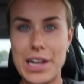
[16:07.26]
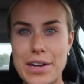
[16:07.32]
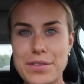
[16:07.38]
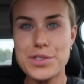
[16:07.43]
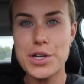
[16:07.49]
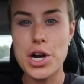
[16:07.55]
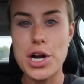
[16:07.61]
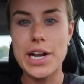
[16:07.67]

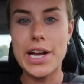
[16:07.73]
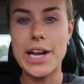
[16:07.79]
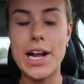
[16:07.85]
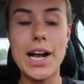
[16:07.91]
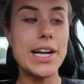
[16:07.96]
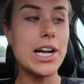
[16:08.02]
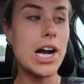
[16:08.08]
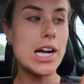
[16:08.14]
Left
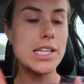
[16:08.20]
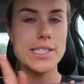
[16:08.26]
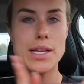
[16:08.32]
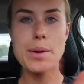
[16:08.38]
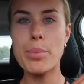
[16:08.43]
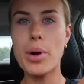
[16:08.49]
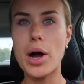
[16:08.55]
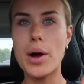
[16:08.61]
Target, I got
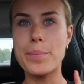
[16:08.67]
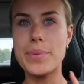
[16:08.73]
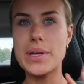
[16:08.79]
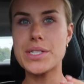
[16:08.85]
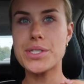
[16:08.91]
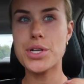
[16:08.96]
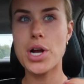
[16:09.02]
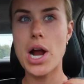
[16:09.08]
some
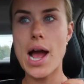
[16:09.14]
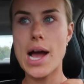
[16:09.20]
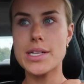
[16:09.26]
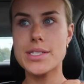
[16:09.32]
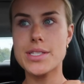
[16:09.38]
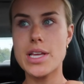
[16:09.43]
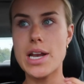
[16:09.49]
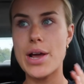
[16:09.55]
pampas
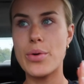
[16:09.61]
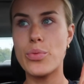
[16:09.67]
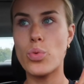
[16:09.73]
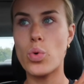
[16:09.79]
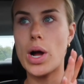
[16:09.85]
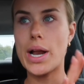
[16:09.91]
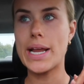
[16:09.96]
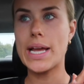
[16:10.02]
grass that I
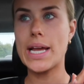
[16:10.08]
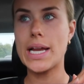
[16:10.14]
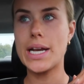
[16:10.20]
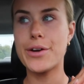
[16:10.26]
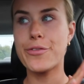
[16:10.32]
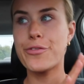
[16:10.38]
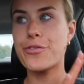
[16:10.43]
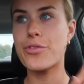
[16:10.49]

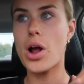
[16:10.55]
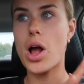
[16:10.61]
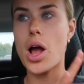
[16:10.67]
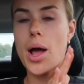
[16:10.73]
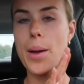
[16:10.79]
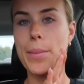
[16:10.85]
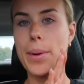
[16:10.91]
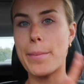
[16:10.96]
wanted
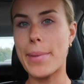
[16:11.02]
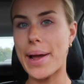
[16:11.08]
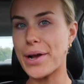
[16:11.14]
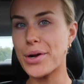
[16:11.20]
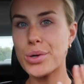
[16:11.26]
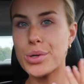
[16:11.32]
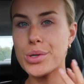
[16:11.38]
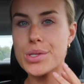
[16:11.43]
from
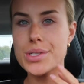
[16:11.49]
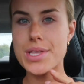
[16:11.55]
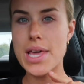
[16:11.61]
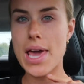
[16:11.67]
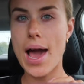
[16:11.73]
Michael's.